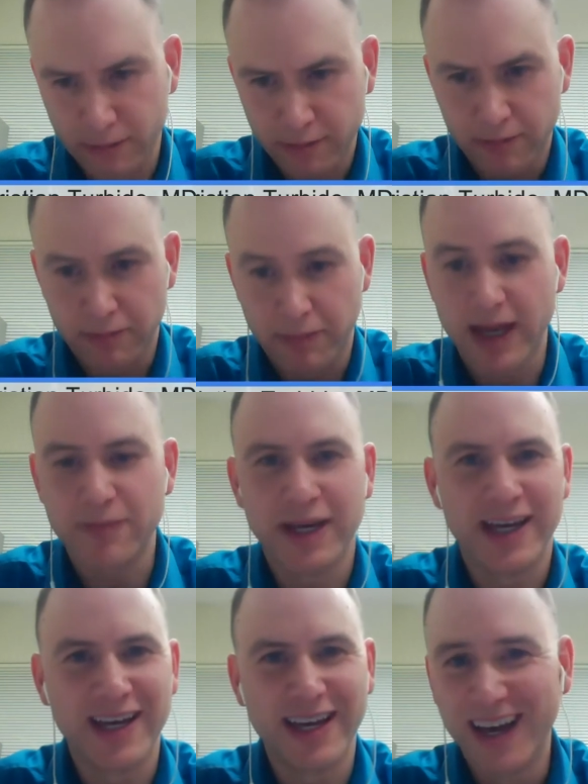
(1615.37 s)
maybe
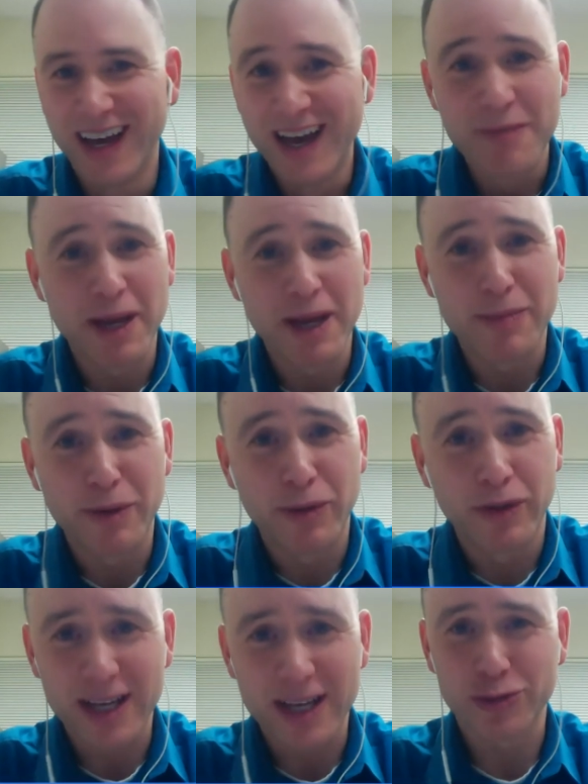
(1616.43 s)
with
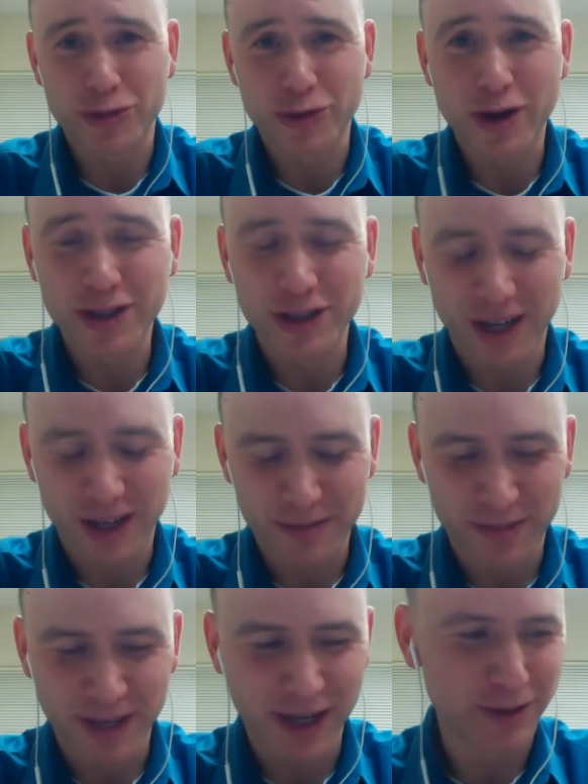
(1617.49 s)
gastroenterology I'd be able
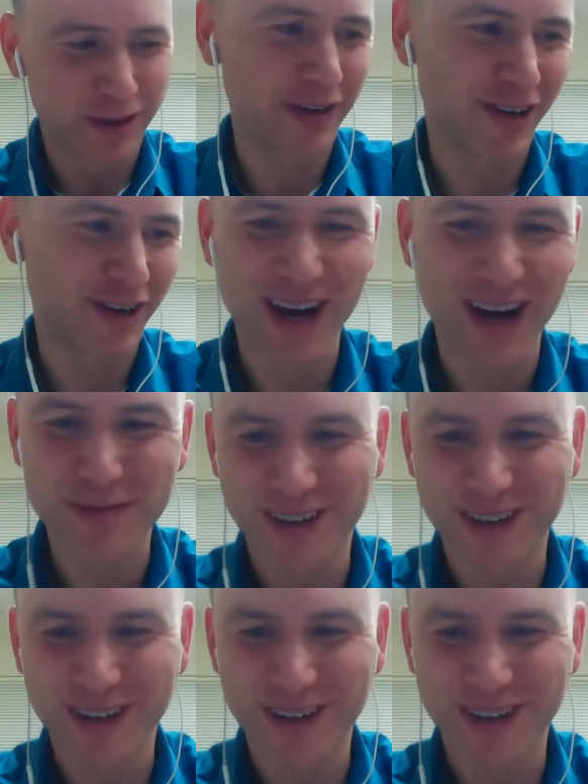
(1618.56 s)
to figure it out, but